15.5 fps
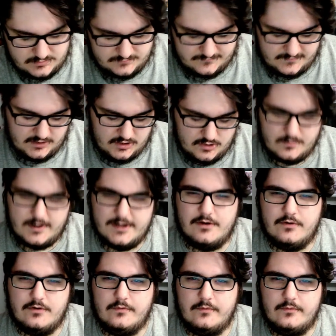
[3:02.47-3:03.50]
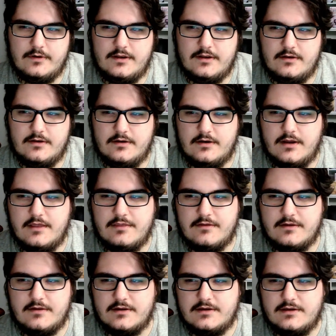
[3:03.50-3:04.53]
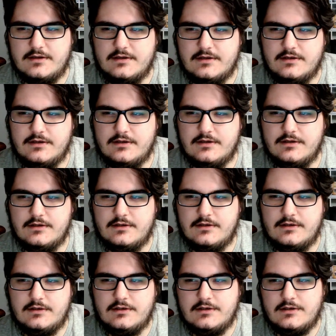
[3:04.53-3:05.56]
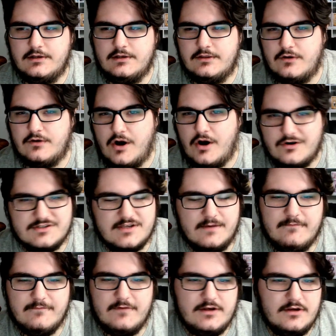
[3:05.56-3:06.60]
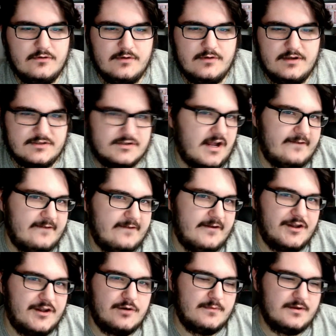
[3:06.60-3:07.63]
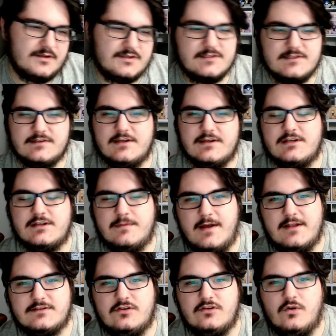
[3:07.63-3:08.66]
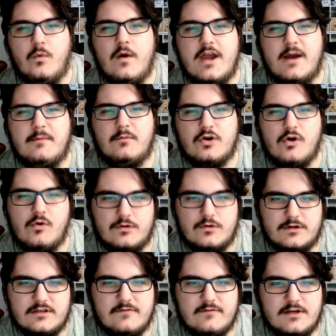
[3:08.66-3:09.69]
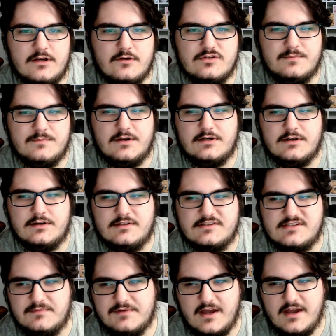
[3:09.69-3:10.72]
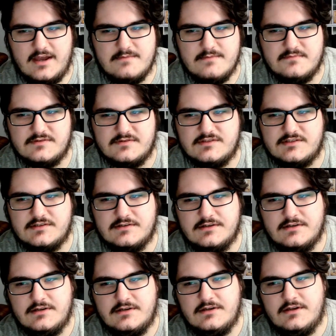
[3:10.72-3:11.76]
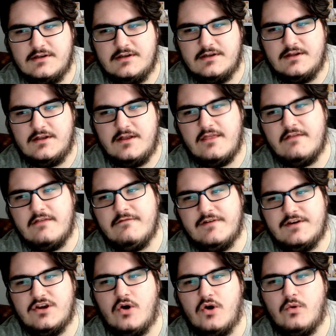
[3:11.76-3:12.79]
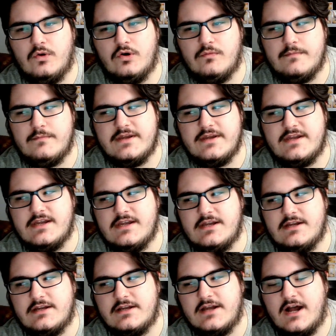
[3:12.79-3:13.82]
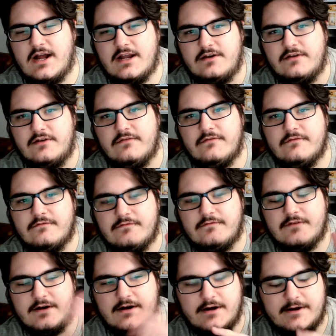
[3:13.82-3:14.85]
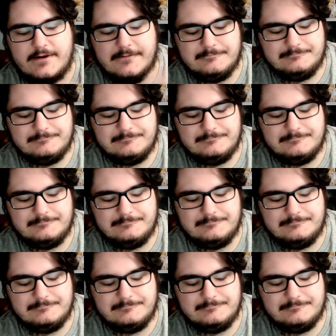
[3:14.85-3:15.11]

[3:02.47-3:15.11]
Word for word: video. I know in, I think, there are some video, it's kind of hit or miss. It depends on the way I'm recording the videos, but sometimes the video will be kind of, um,